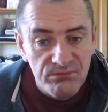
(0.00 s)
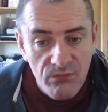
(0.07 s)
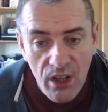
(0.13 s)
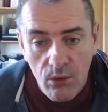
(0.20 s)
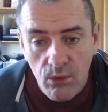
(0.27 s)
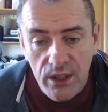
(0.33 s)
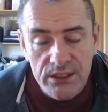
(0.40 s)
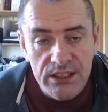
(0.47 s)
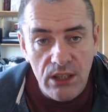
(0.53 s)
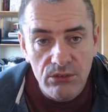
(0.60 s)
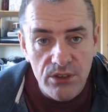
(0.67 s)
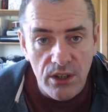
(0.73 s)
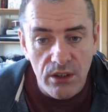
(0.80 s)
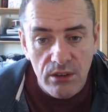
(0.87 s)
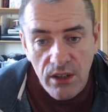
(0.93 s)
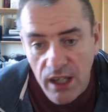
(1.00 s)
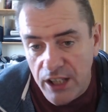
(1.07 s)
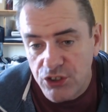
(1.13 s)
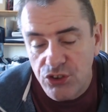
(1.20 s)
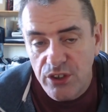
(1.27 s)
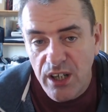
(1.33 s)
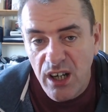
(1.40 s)
What's out there?
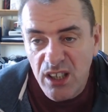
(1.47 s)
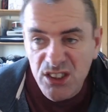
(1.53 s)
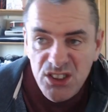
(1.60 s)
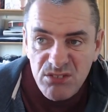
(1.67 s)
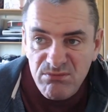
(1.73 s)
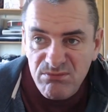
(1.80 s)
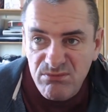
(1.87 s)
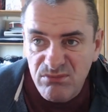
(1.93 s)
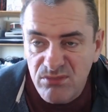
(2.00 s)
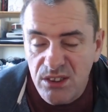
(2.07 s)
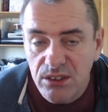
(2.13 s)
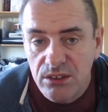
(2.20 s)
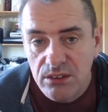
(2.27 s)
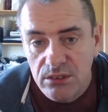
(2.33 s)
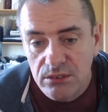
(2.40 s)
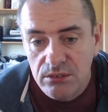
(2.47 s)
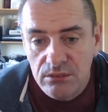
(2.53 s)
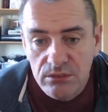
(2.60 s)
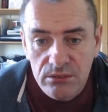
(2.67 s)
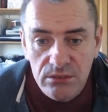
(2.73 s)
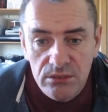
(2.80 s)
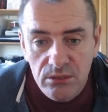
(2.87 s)
Electric cars?
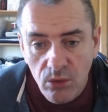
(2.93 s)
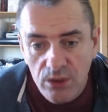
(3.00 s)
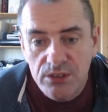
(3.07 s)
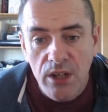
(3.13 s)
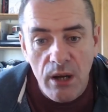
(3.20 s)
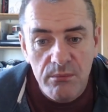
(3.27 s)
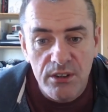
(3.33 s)
How much